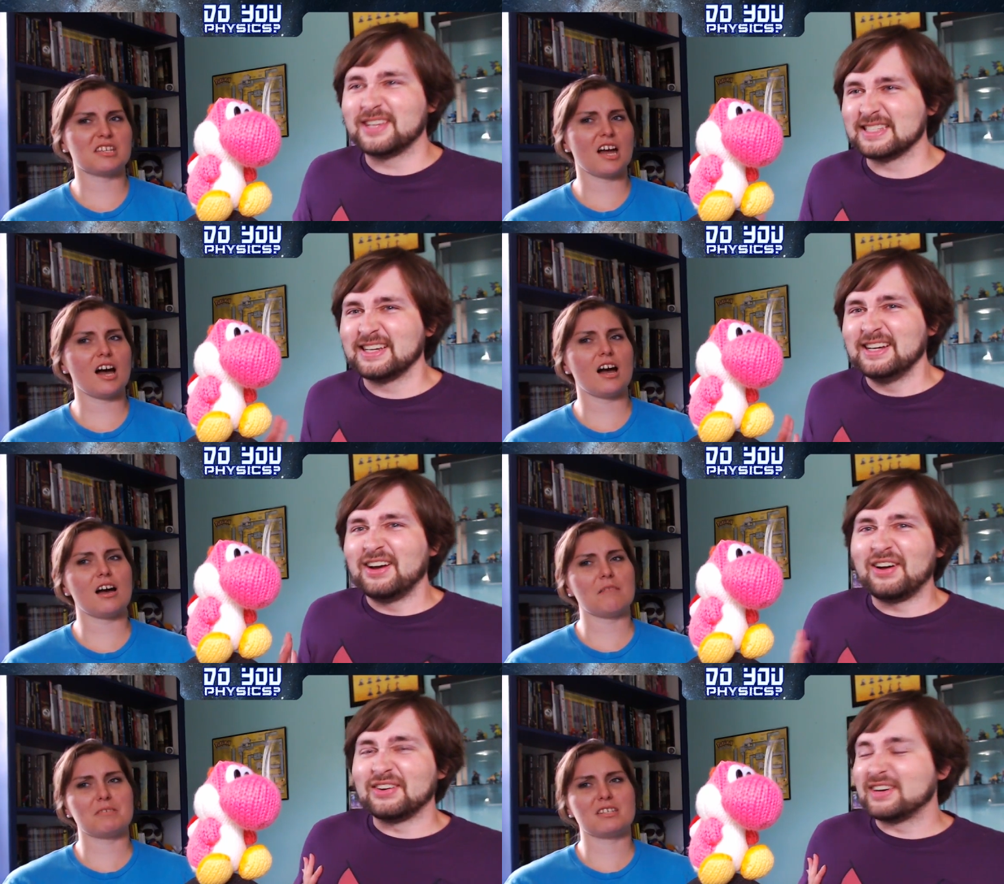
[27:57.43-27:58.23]
Speaker 1: him because
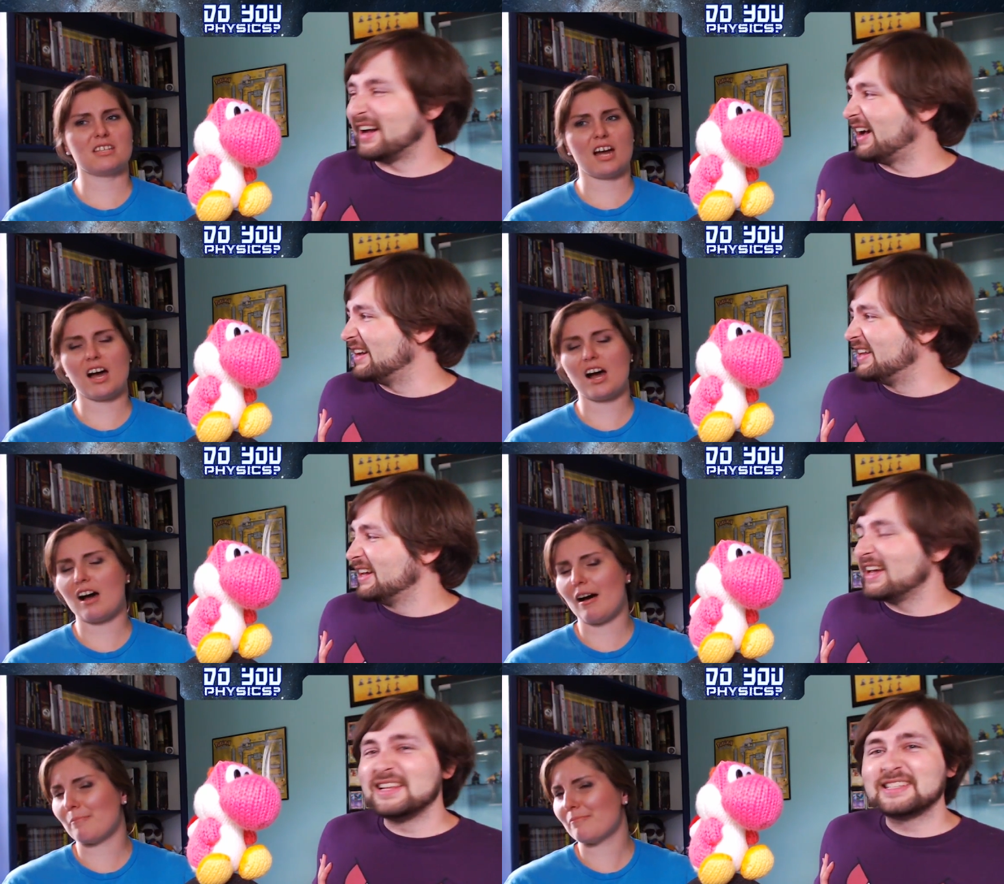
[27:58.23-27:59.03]
oh god,
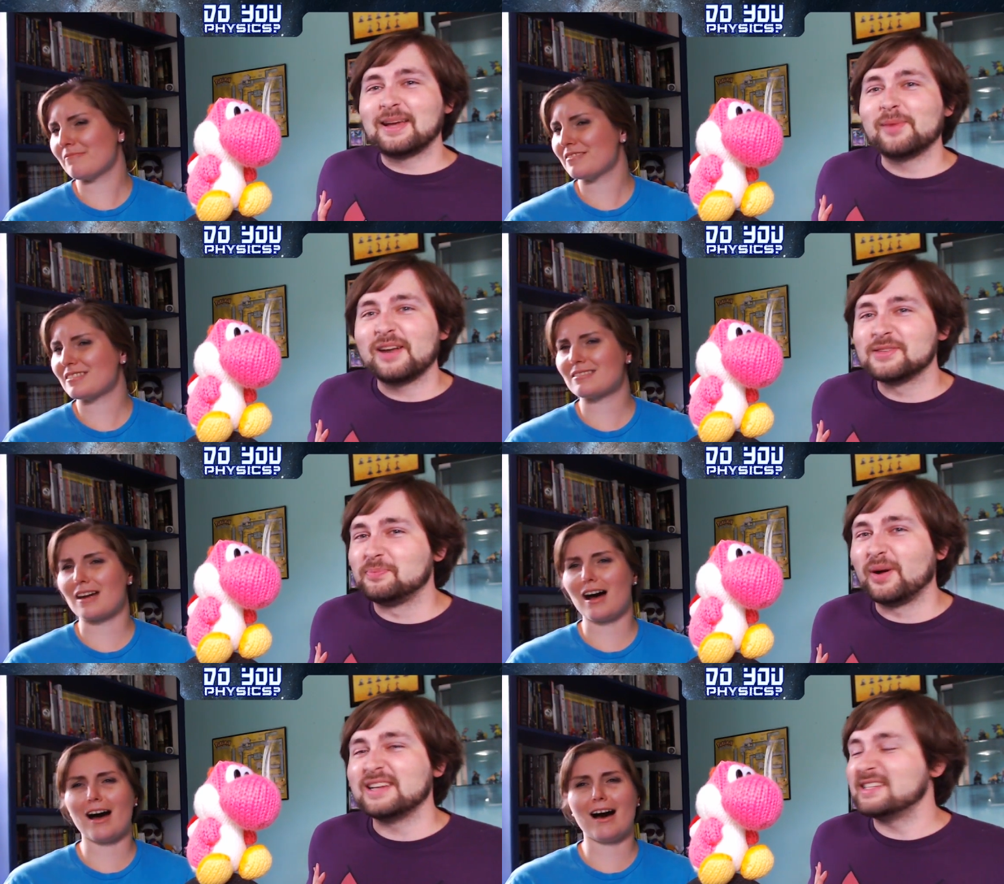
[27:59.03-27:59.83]
stop, and that's coming out of his
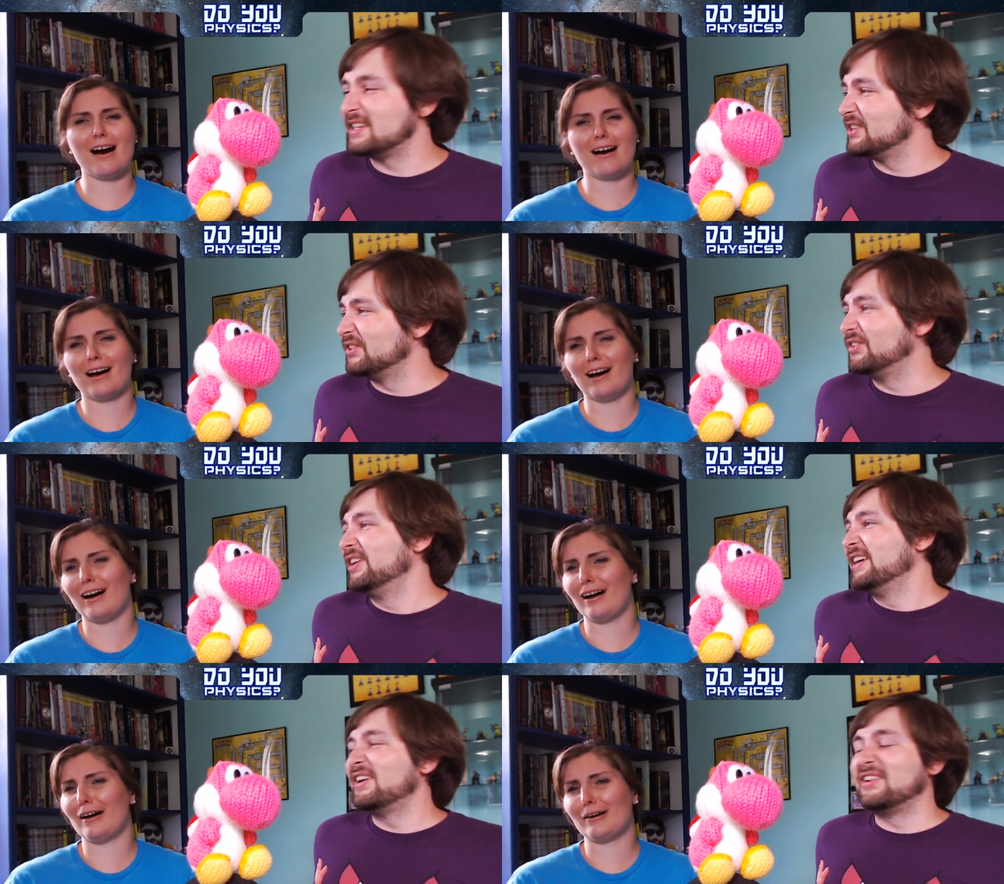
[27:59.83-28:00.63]
stop. butt
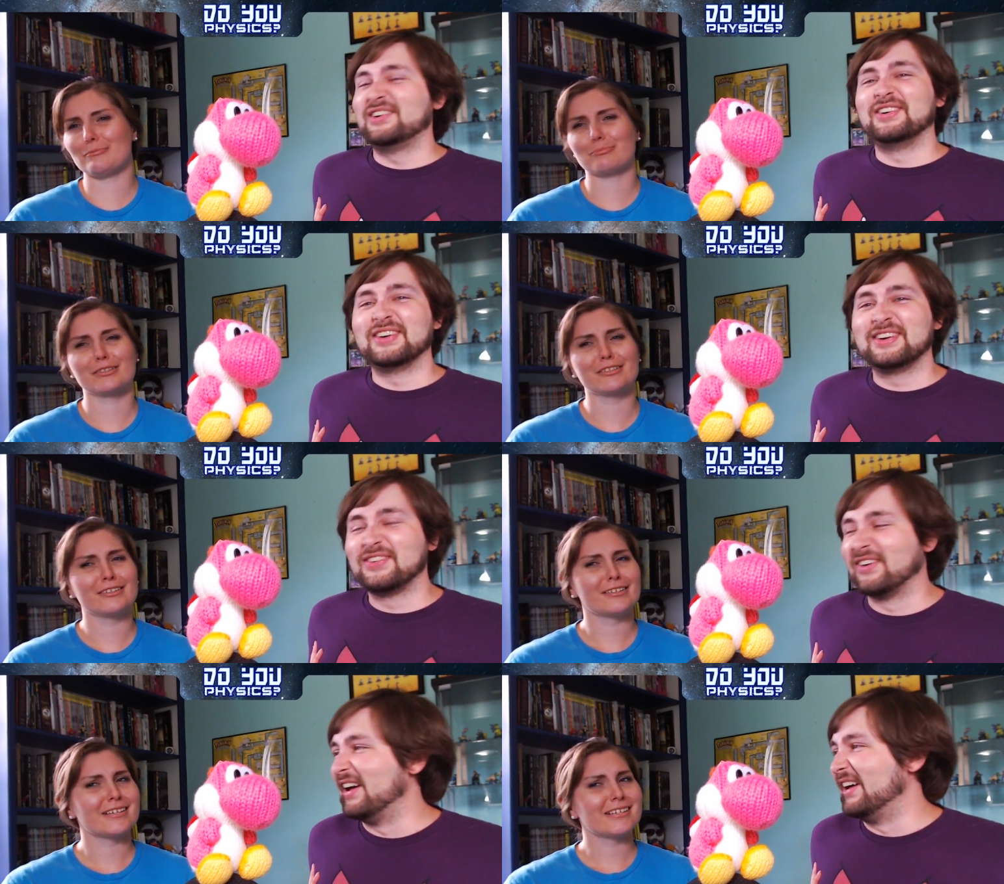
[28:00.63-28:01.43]
too. Oh,
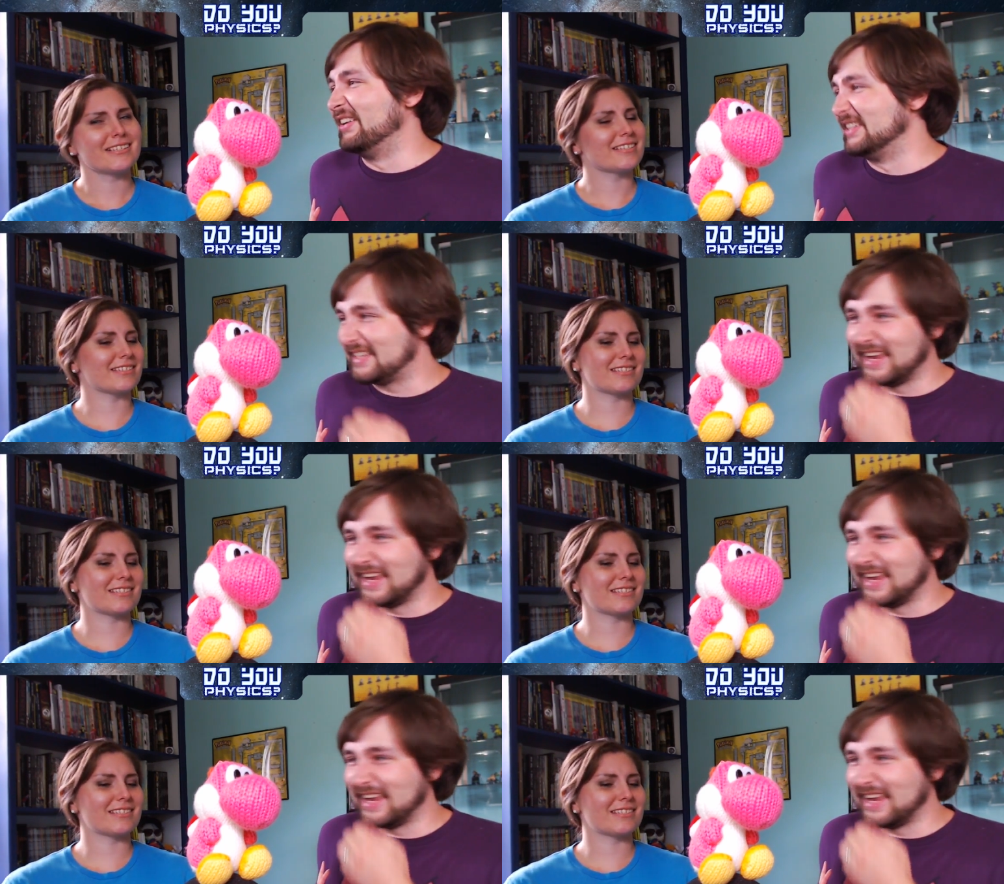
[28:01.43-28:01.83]
gross.